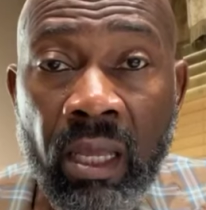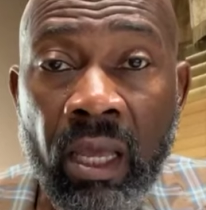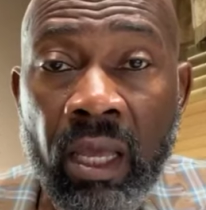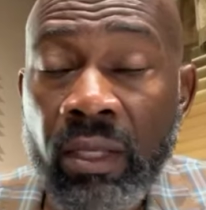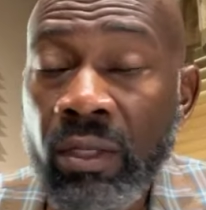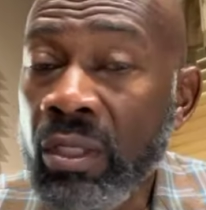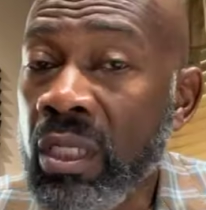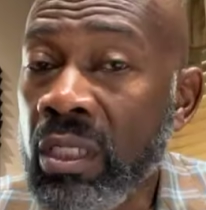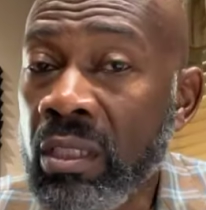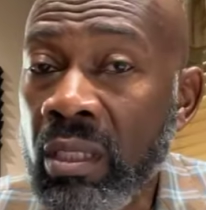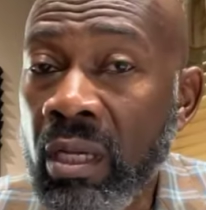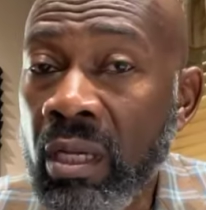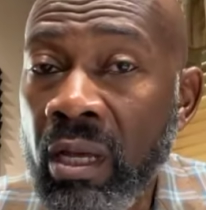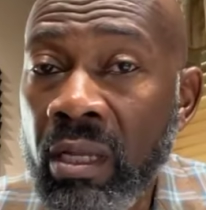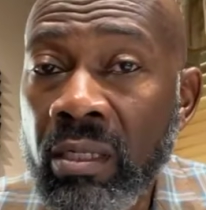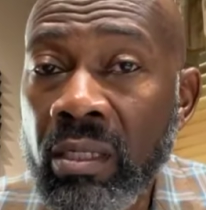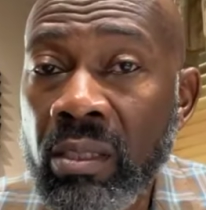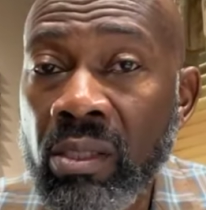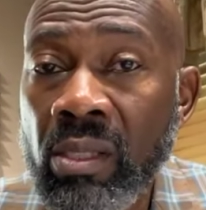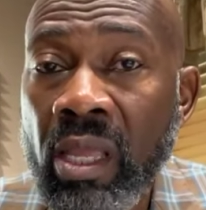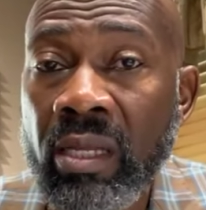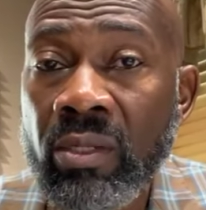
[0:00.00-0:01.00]
You need to
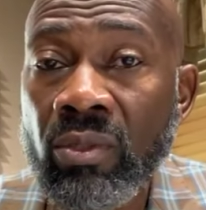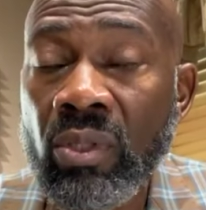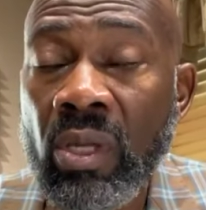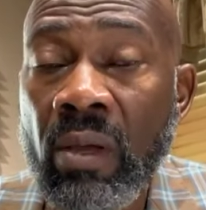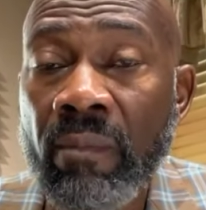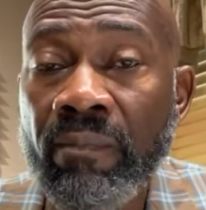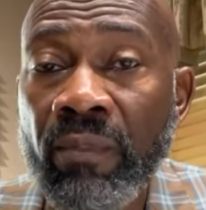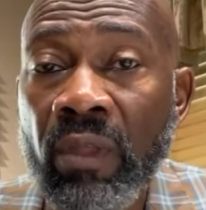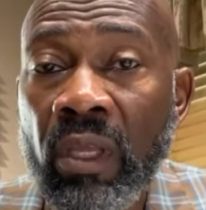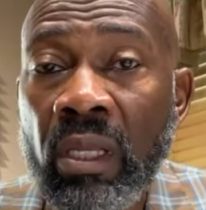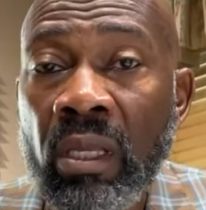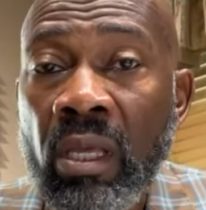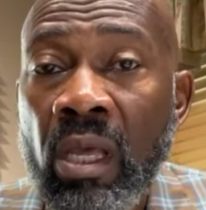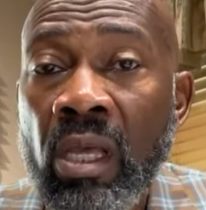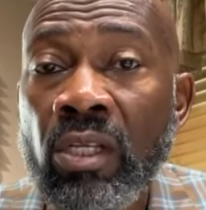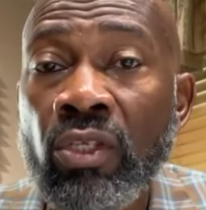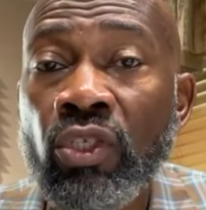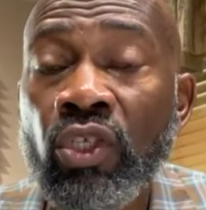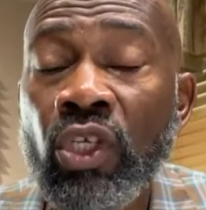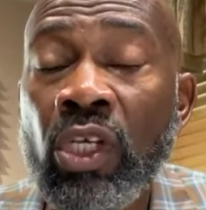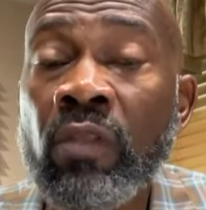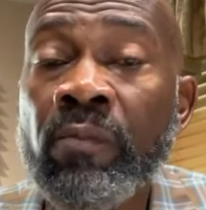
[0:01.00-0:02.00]
understand something.
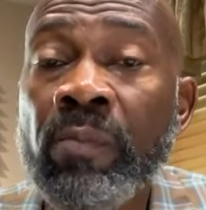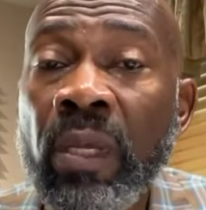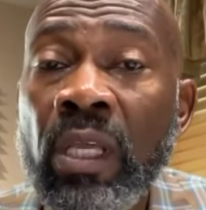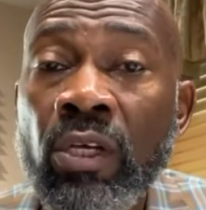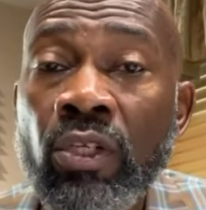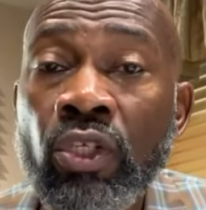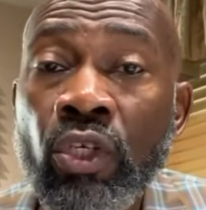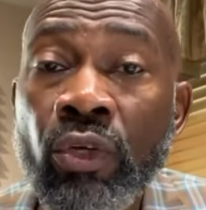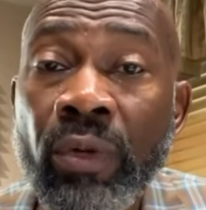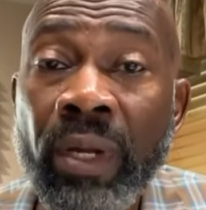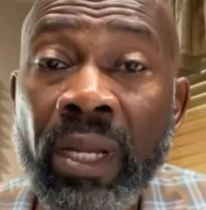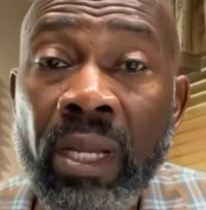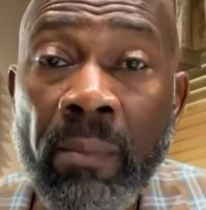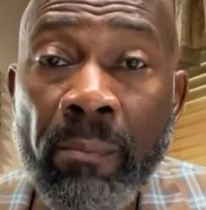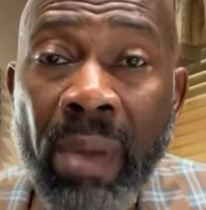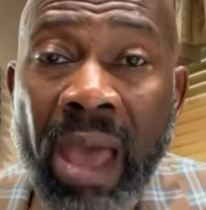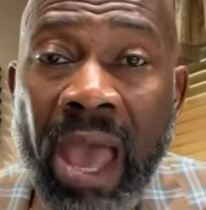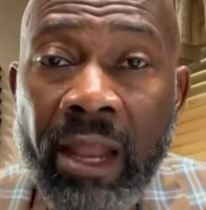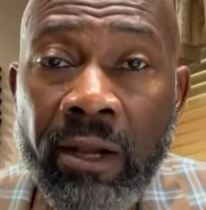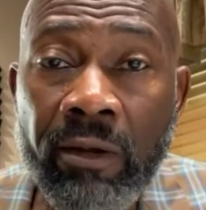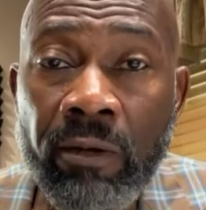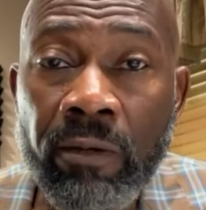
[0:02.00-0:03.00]
Just because you're in a
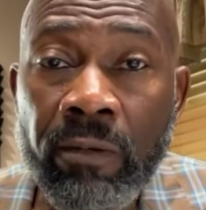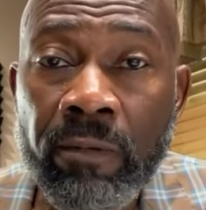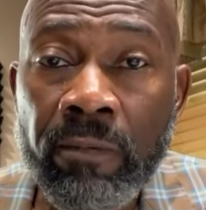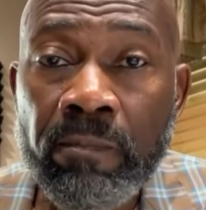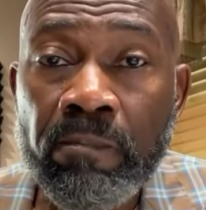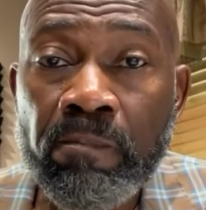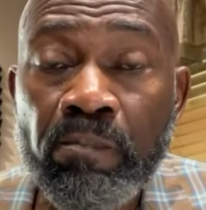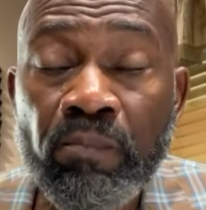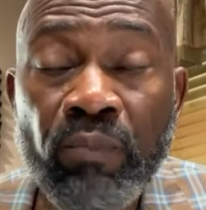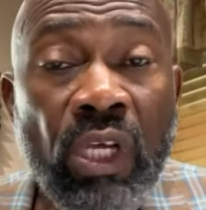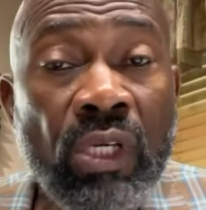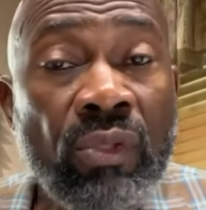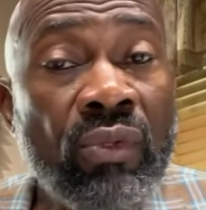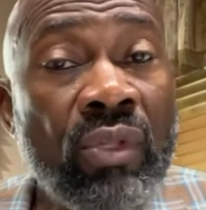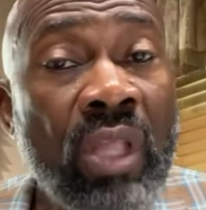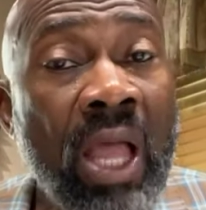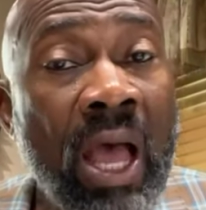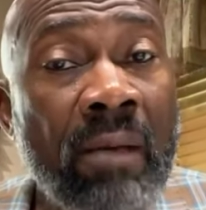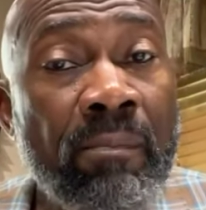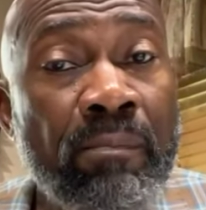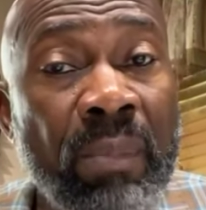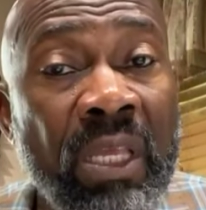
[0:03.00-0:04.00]
battle does
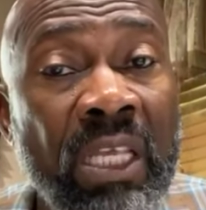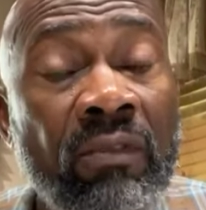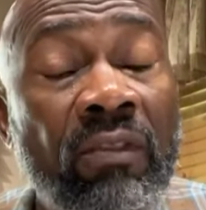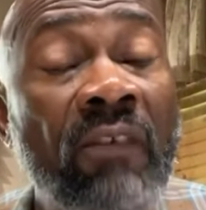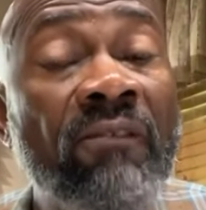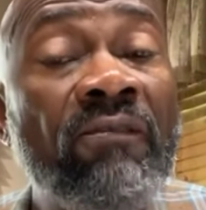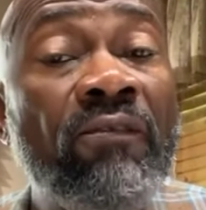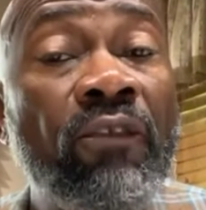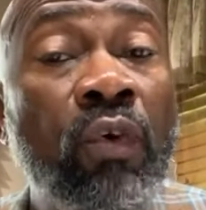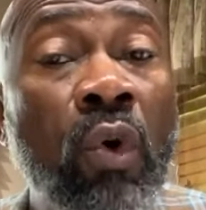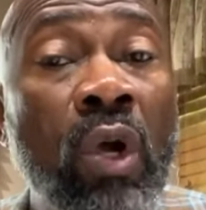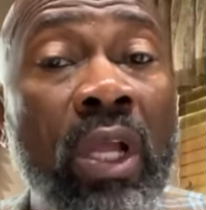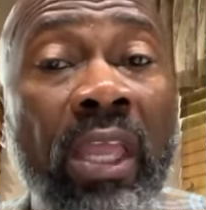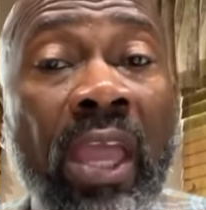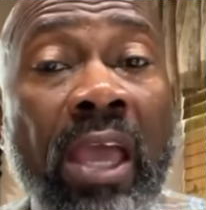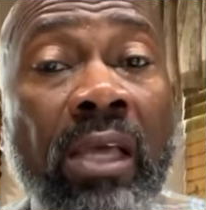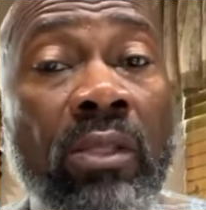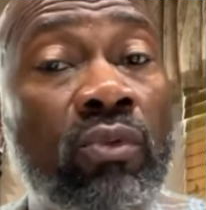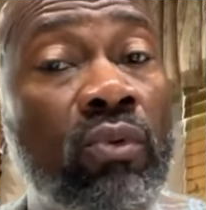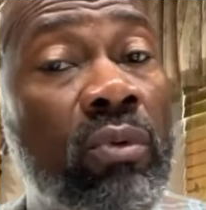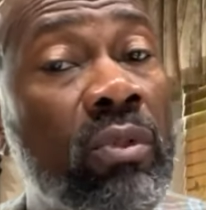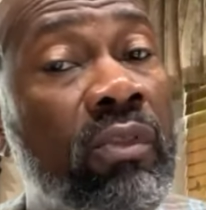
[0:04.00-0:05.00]
not mean the
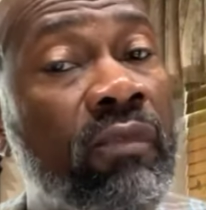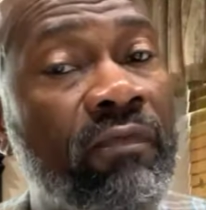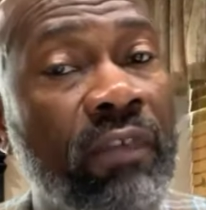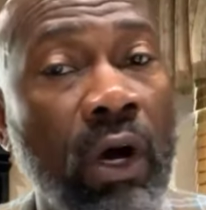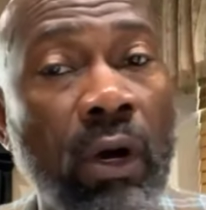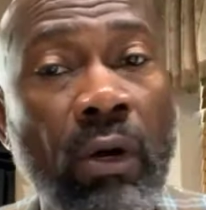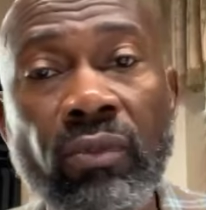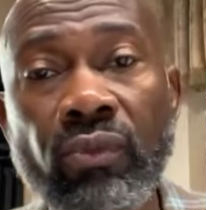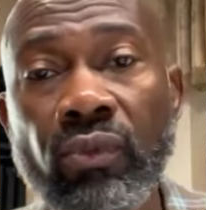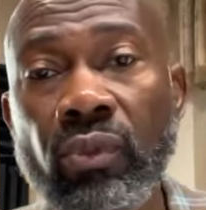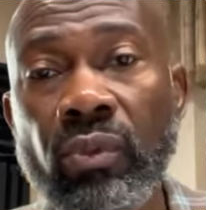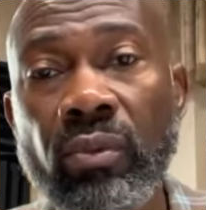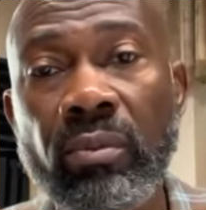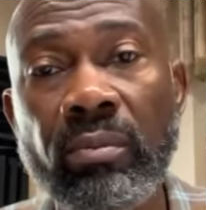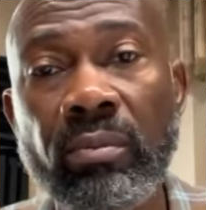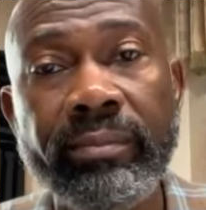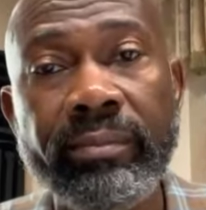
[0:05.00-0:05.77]
forecast was false.